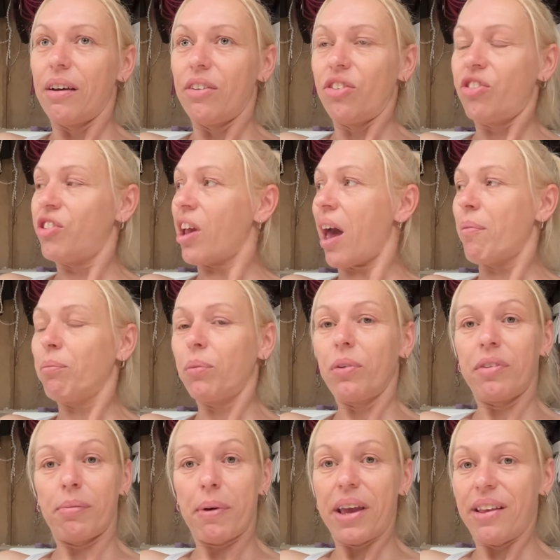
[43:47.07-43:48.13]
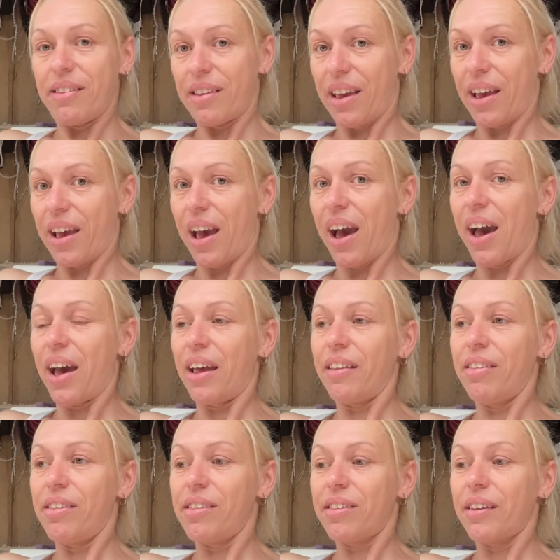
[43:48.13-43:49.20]
Champ was amazing,
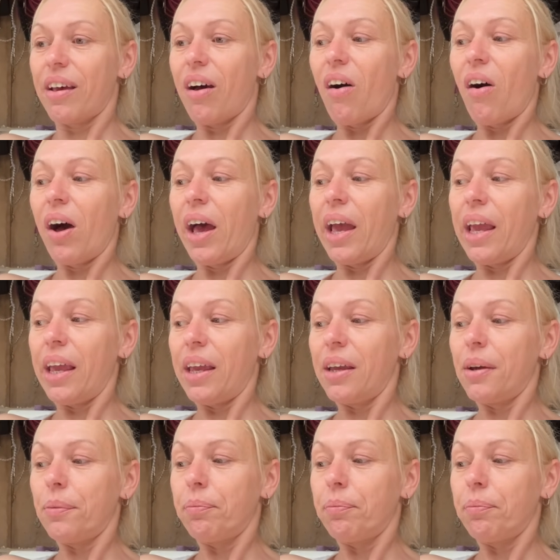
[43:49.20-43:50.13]
and I